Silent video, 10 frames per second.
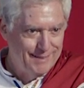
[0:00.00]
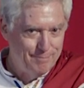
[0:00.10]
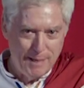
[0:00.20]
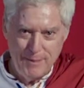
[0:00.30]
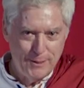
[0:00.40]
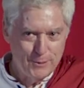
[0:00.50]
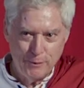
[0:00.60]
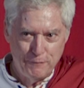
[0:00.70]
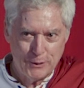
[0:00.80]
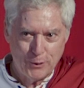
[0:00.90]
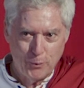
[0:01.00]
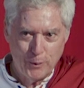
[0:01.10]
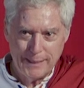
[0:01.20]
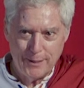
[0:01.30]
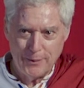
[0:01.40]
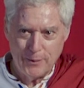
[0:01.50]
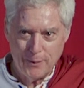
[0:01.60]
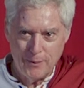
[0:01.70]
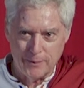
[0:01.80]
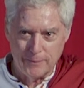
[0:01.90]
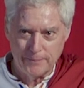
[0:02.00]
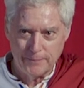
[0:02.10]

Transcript: Maybe there's no physical world out there at all.